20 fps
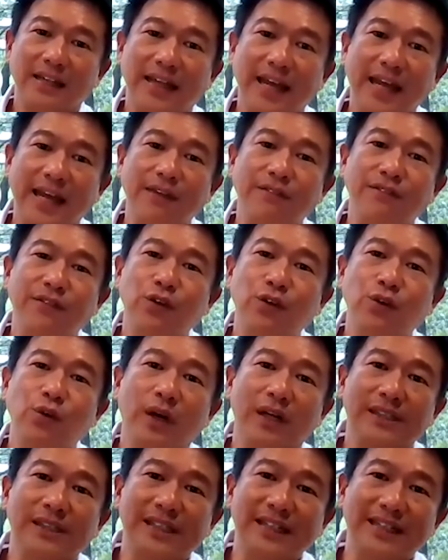gave
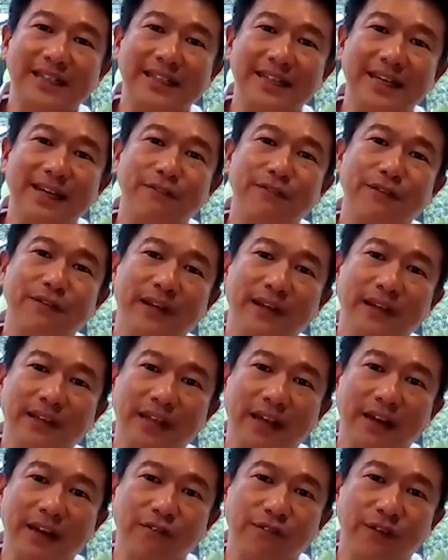you a
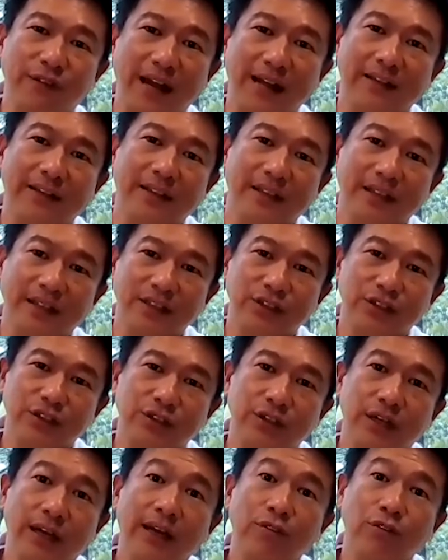significant
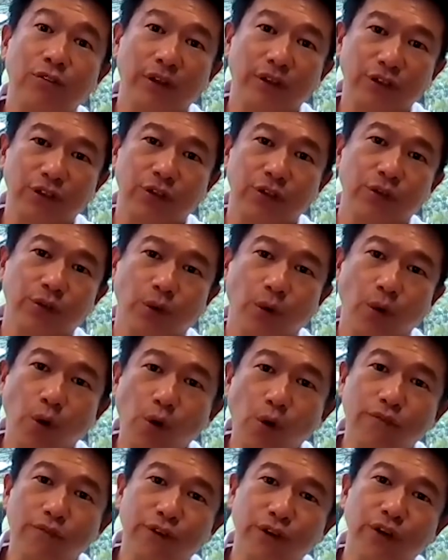advantage and return
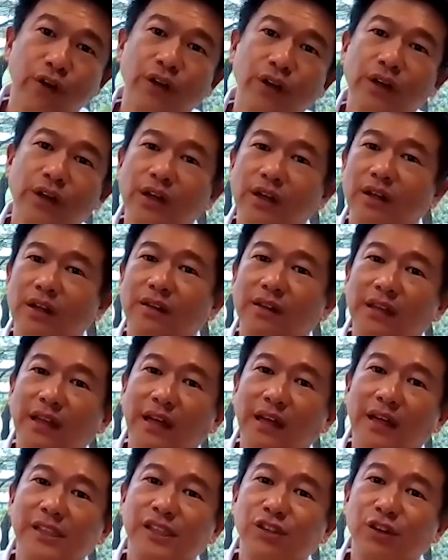over
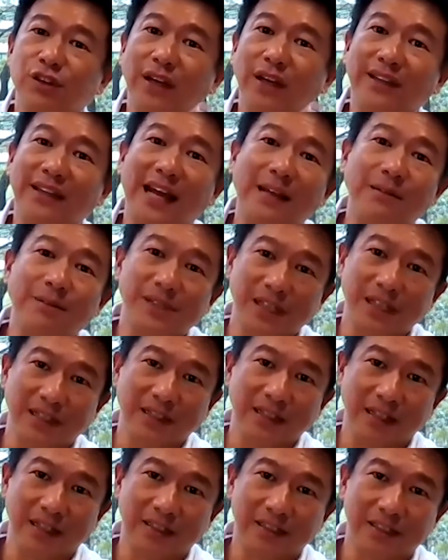the straight times
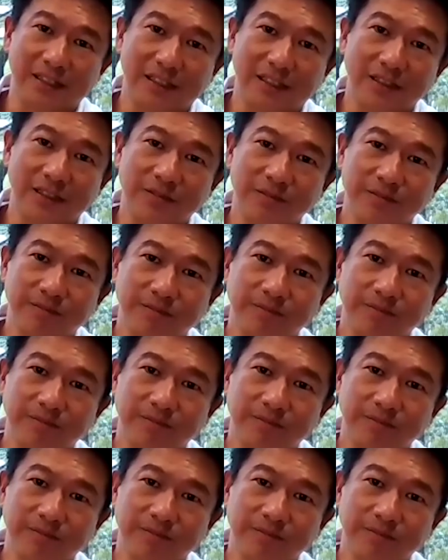index.